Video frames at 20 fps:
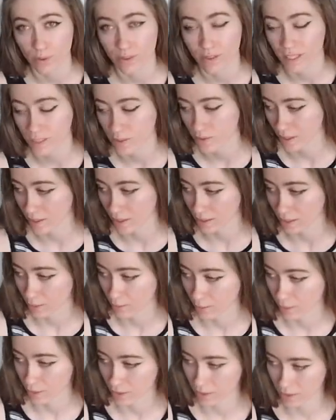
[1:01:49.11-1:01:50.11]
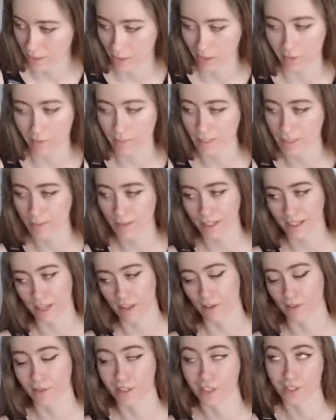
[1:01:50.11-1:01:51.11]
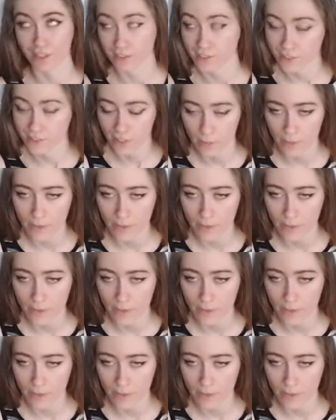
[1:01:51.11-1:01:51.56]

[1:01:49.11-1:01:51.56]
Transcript: that's what i thought they were and they don't even sell like nether regions so